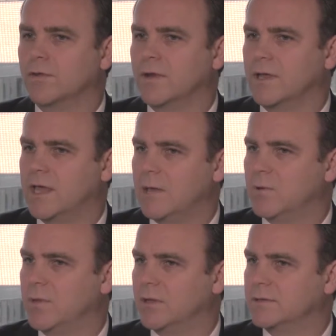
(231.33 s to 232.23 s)
broadening
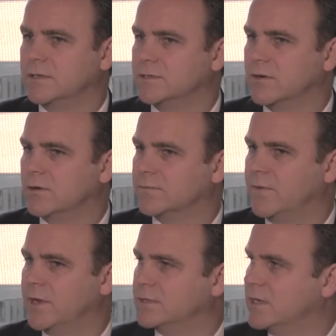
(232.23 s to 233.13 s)
capabilities
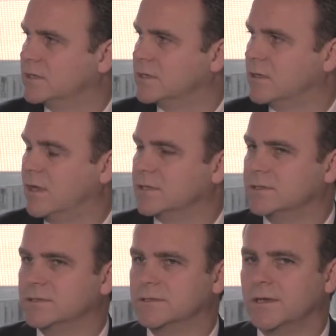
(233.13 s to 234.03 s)
across various asset
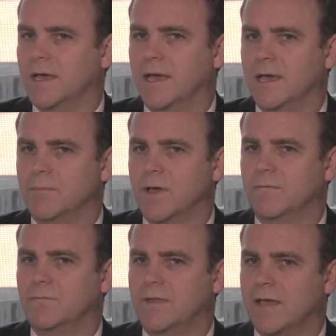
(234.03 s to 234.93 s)
classes
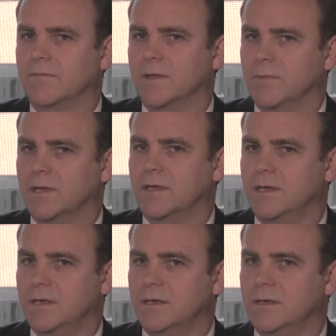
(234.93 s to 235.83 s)
have definitely
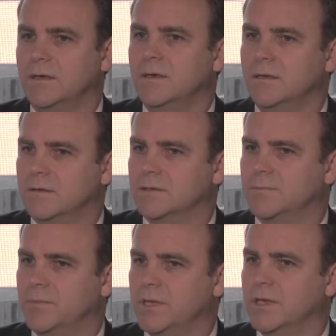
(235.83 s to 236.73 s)
been key
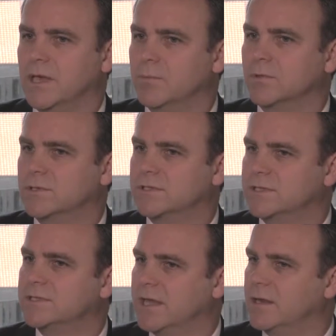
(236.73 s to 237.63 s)
is being able
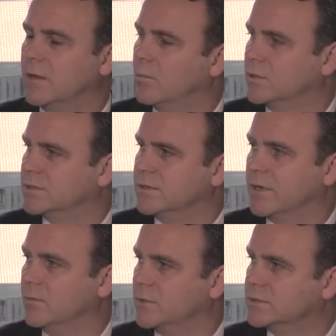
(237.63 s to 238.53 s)
to sustain upwards
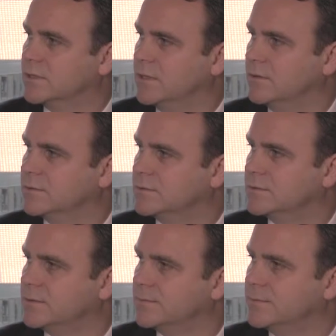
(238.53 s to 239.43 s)
and downwards in
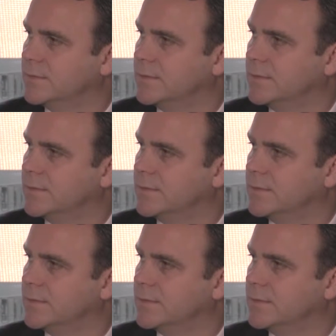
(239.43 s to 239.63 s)
those.